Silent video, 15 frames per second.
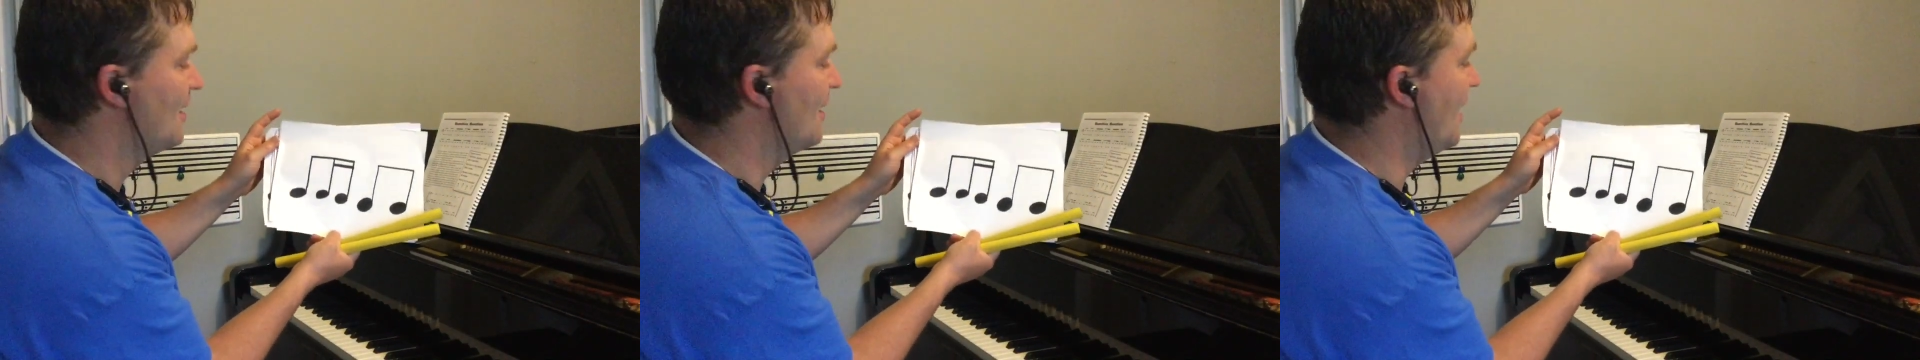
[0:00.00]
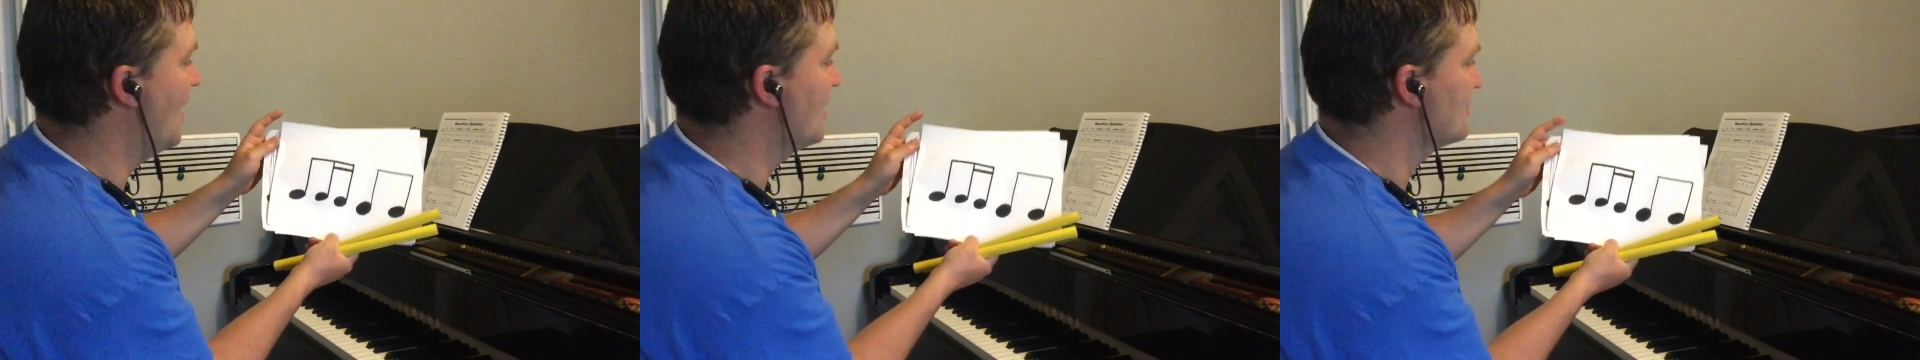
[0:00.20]

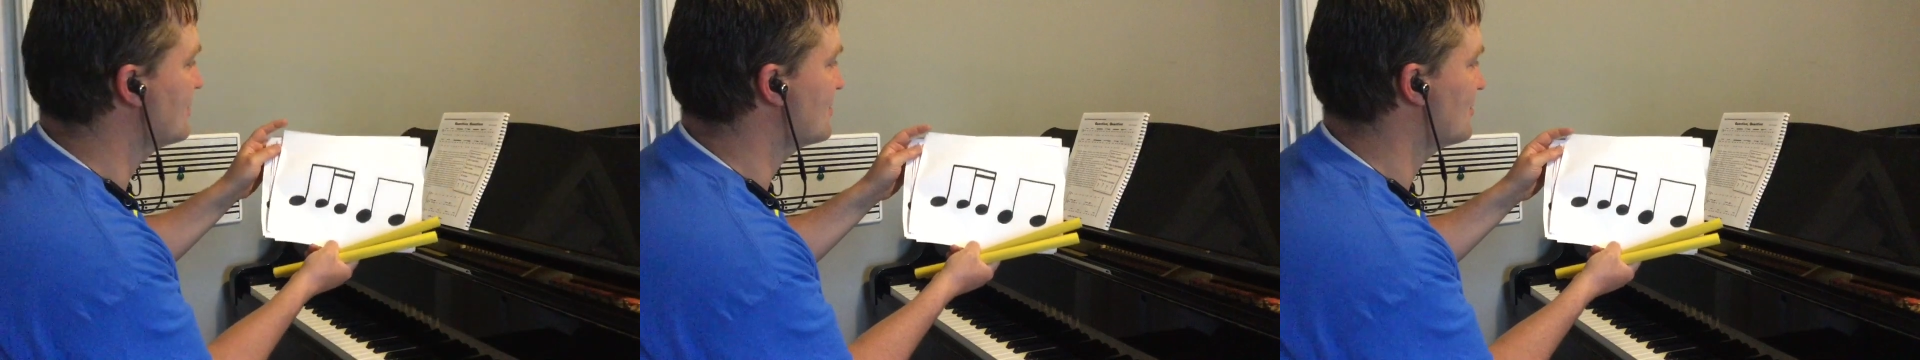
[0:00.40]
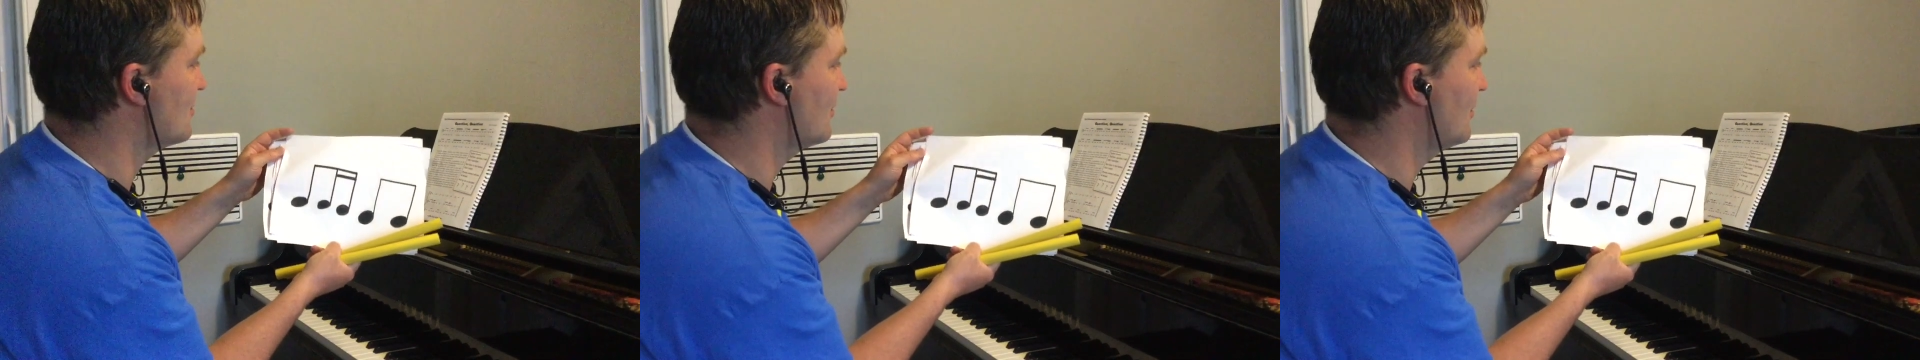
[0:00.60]

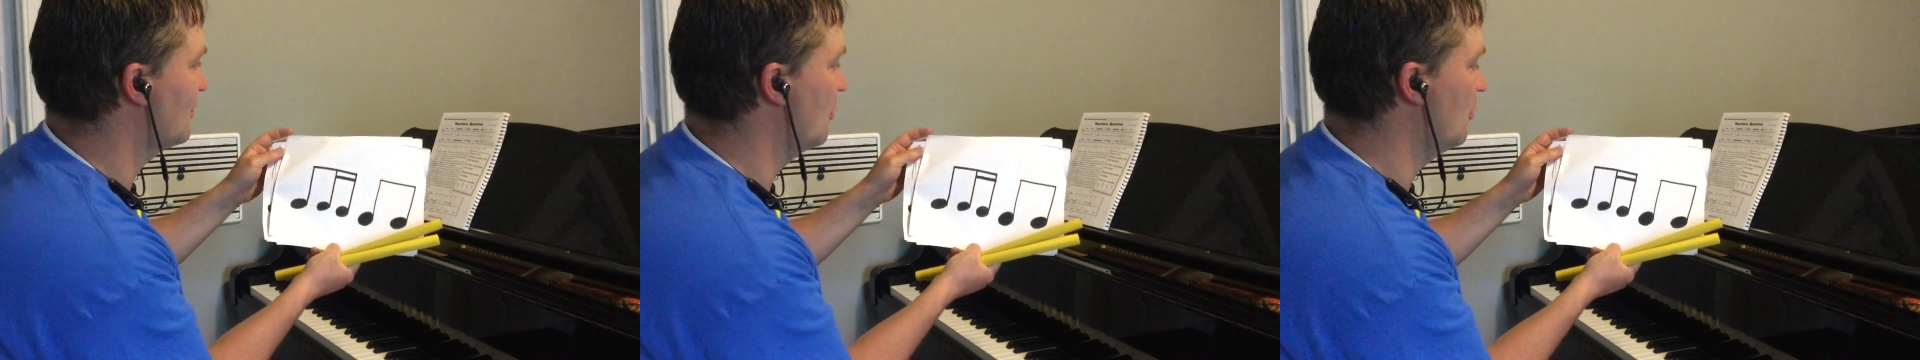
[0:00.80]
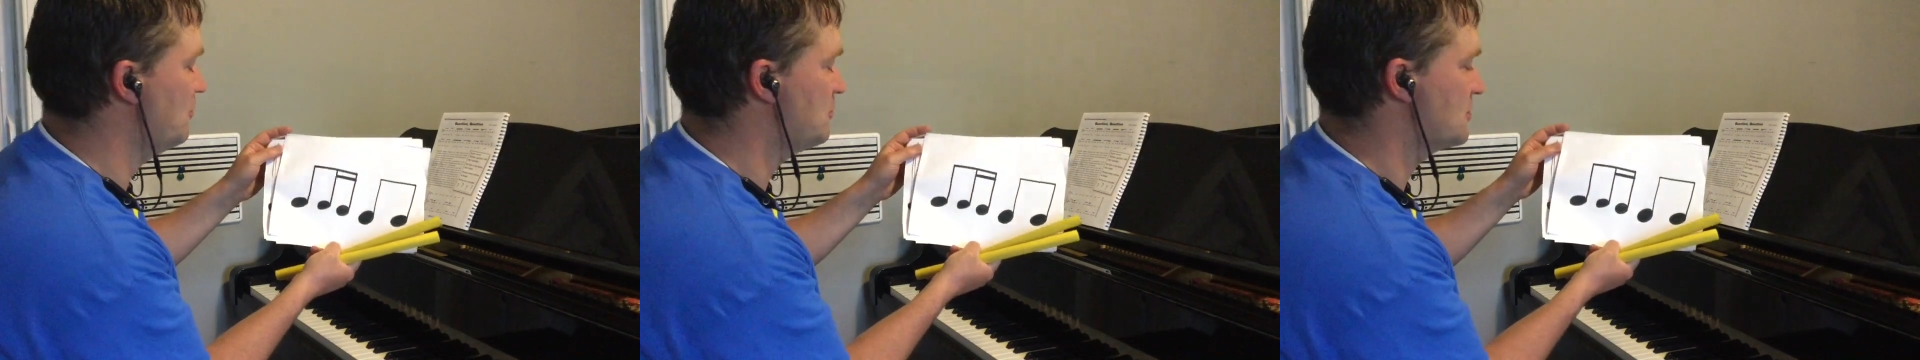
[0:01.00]
Answer.
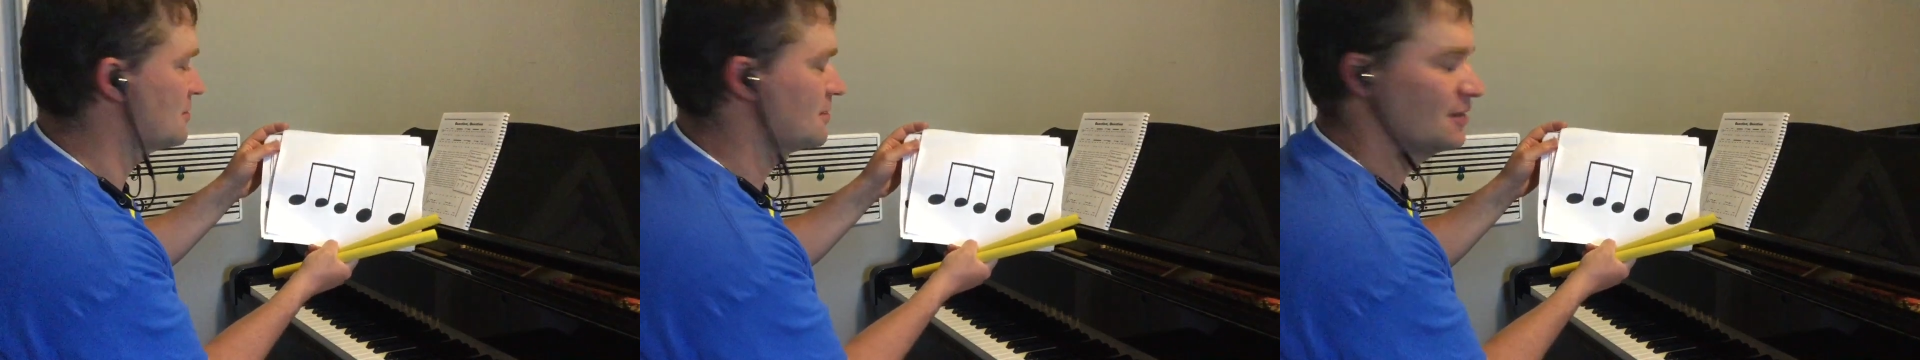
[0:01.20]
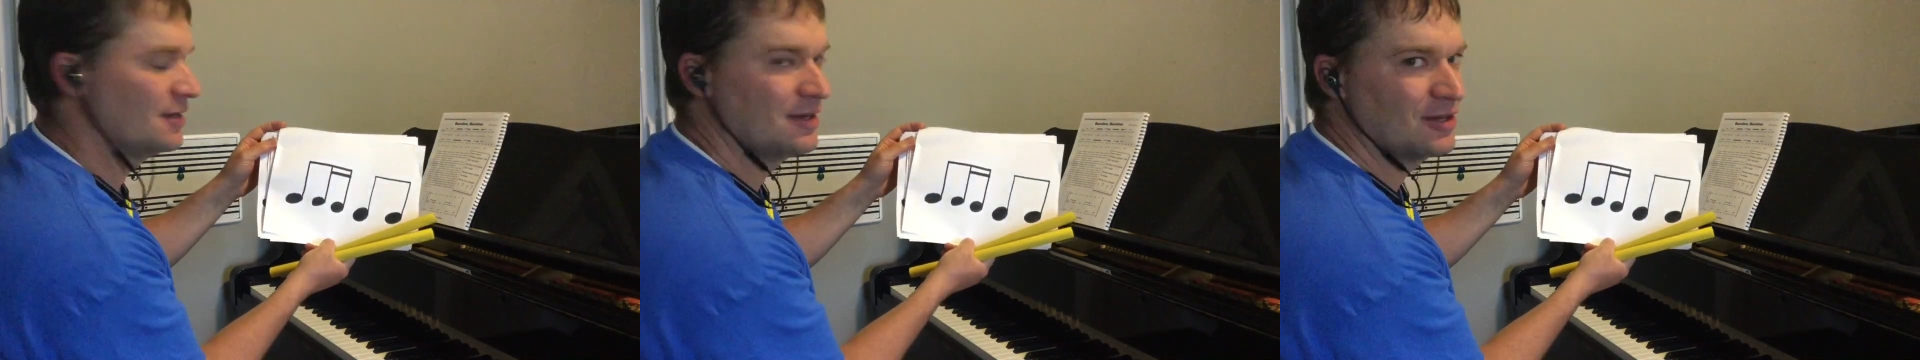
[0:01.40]
Oops.